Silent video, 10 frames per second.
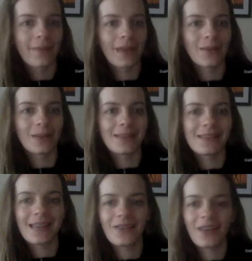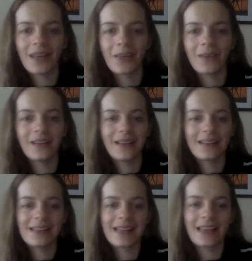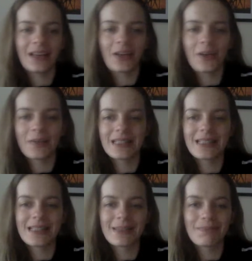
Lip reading: We'll see if anyone has any comments.